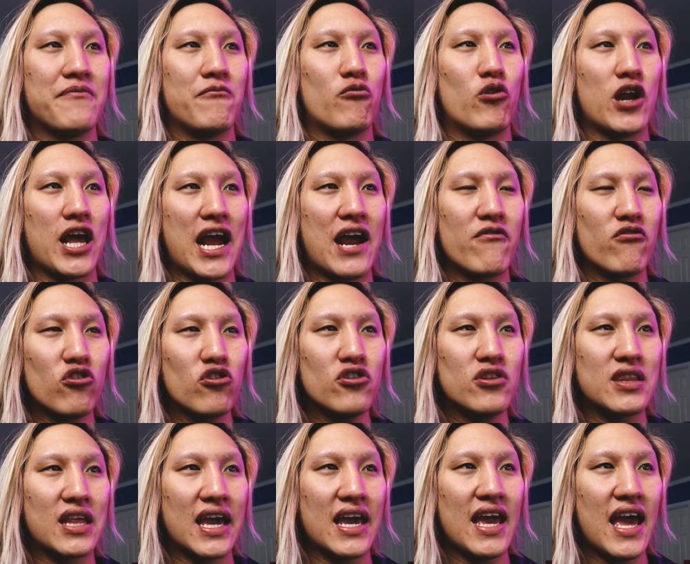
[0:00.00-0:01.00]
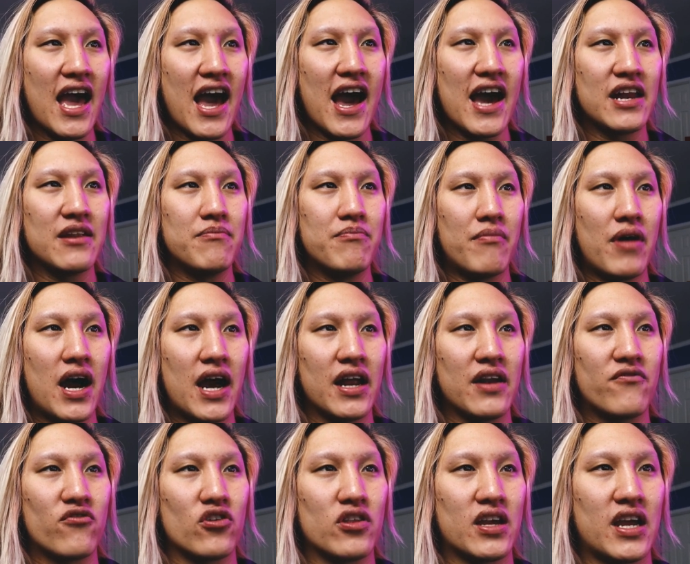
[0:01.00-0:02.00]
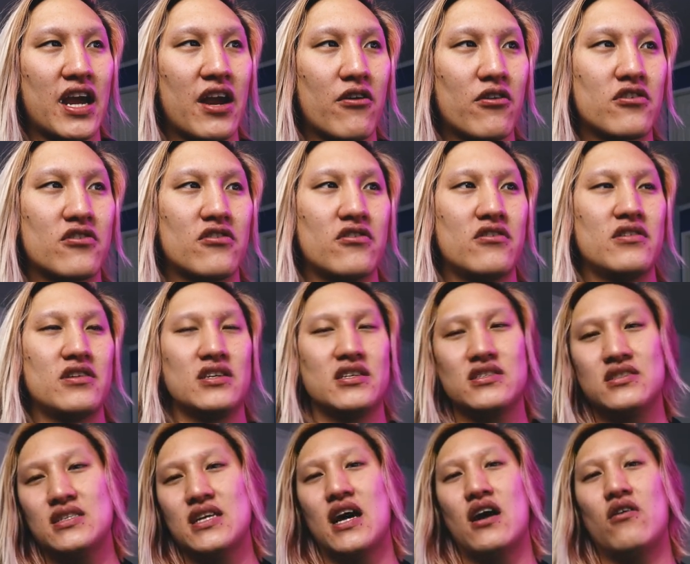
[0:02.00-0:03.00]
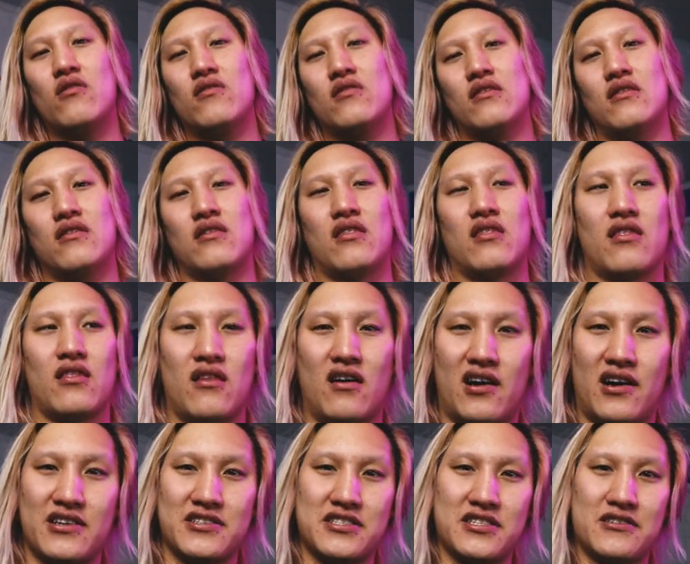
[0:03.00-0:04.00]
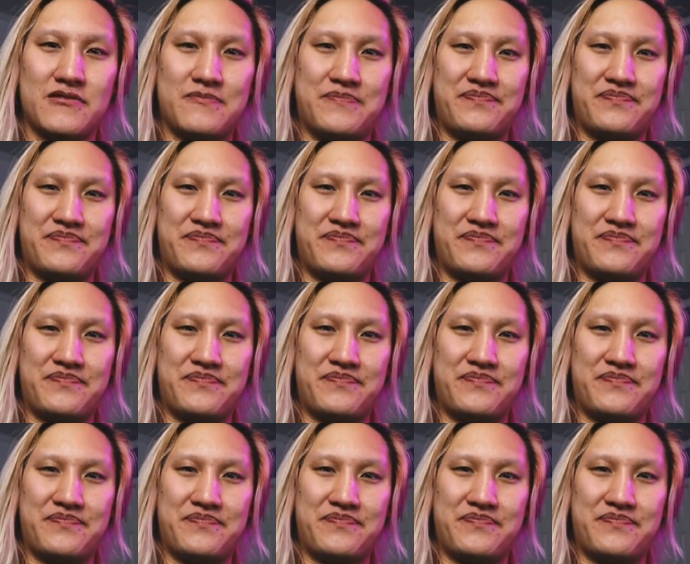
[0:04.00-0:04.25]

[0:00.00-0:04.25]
Whatever they had in mind for the character is now lost.